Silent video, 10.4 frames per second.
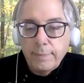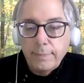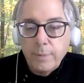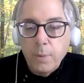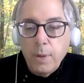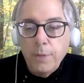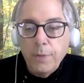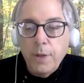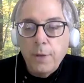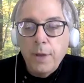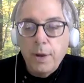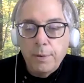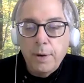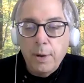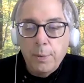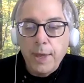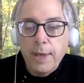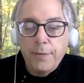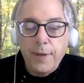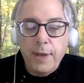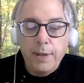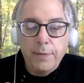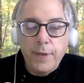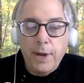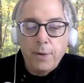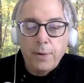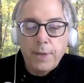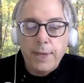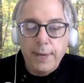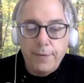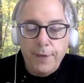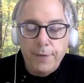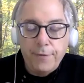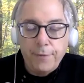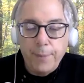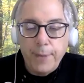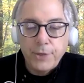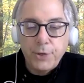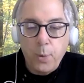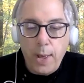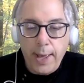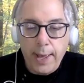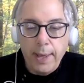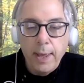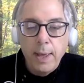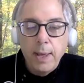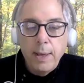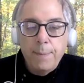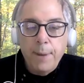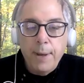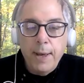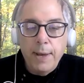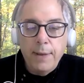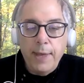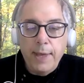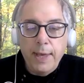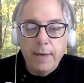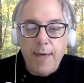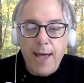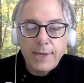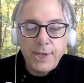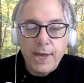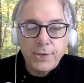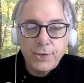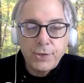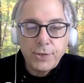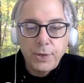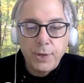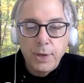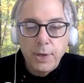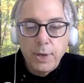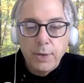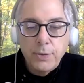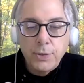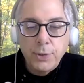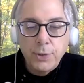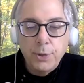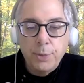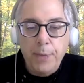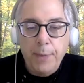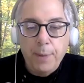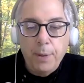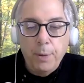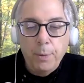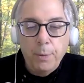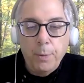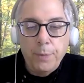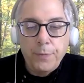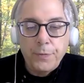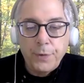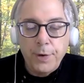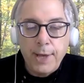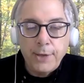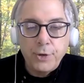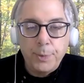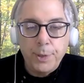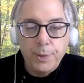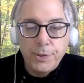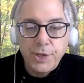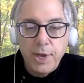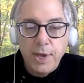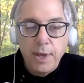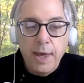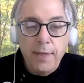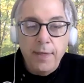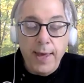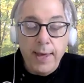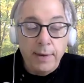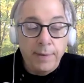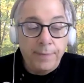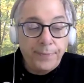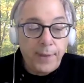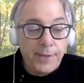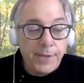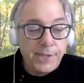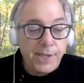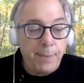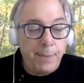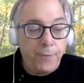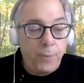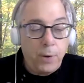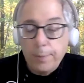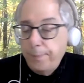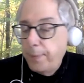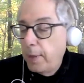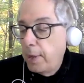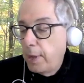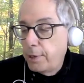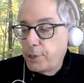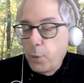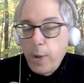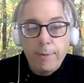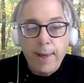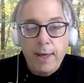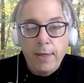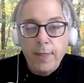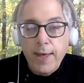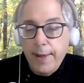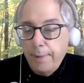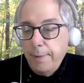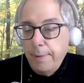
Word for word: well, no, no, no. They they they don't give the information away, but they give access to the people with certain attributes. And then, as I said before, there's a way around that.